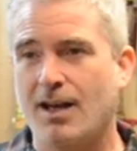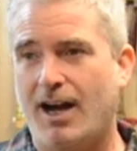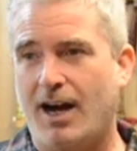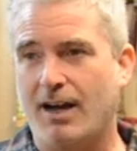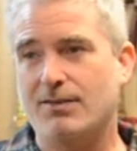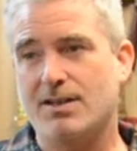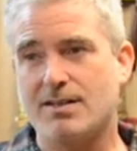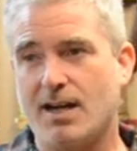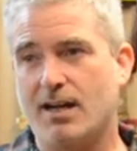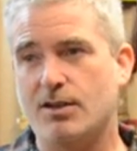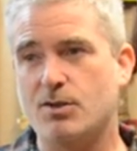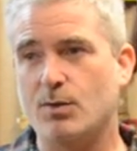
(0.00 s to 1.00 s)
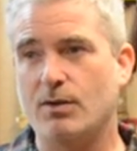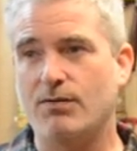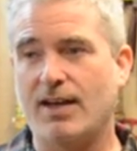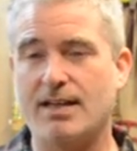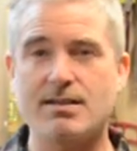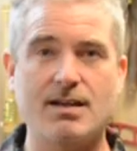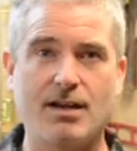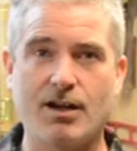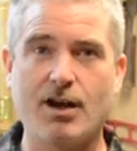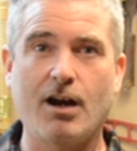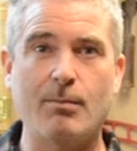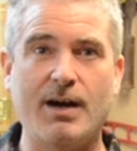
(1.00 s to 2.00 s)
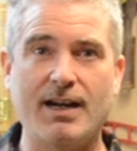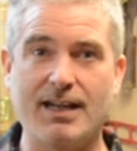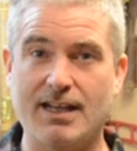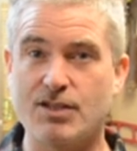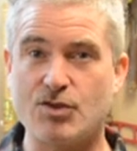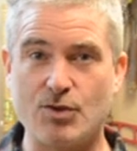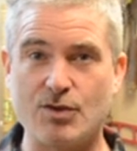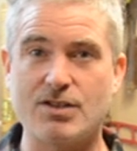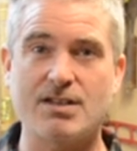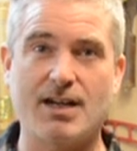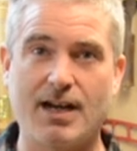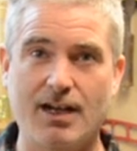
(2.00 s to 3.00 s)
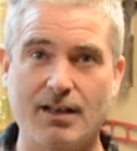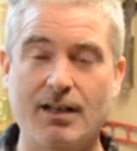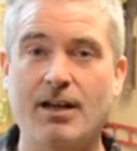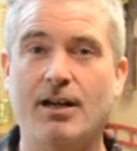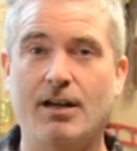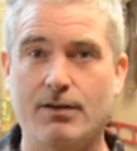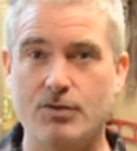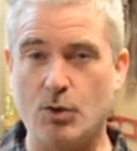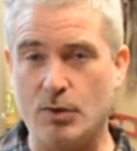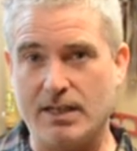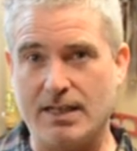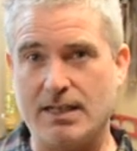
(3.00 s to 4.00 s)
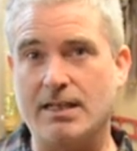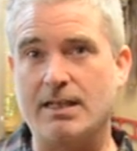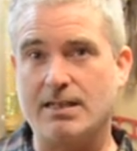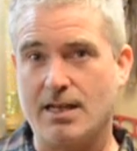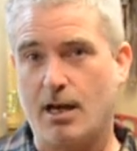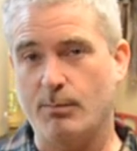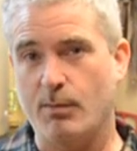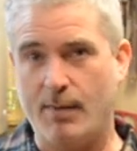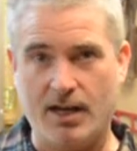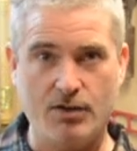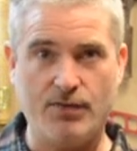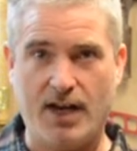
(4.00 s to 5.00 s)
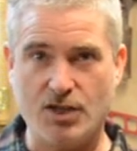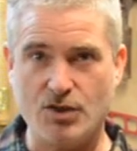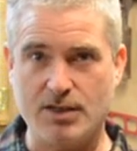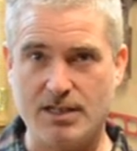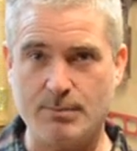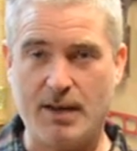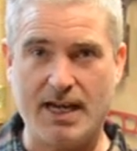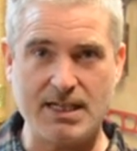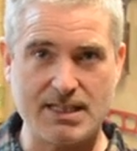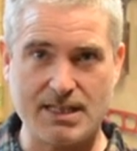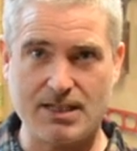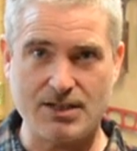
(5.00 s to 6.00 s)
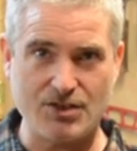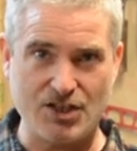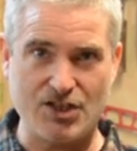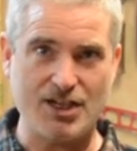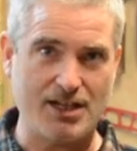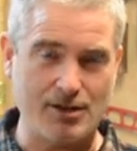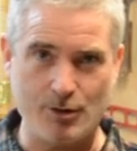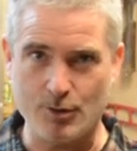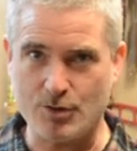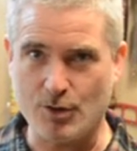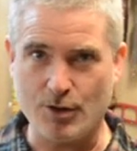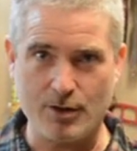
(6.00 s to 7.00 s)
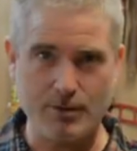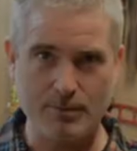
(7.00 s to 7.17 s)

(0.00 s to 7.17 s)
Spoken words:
I've decided to invest in a carbide insert style of tooling to help me manufacture these pegs. So let's take a closer look.